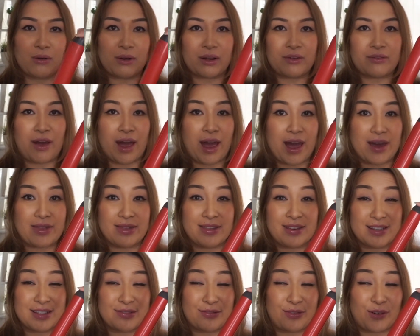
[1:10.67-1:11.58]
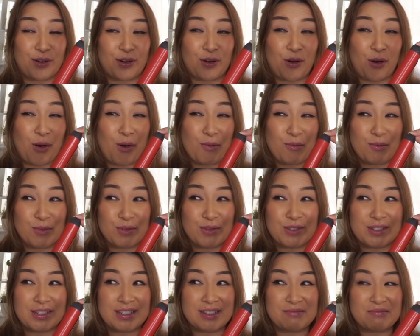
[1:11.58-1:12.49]
I've had this for
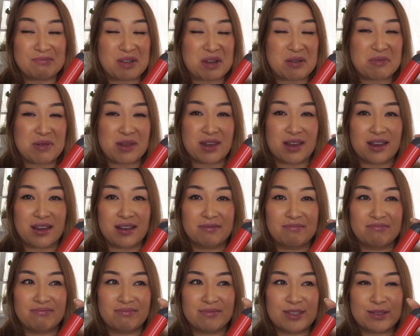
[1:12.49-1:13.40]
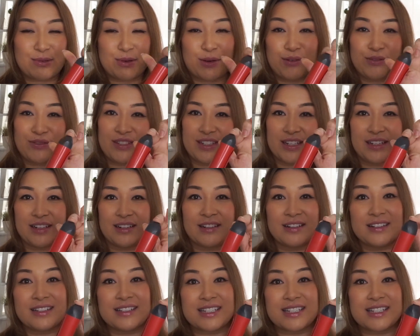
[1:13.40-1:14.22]
almost maybe 12 years.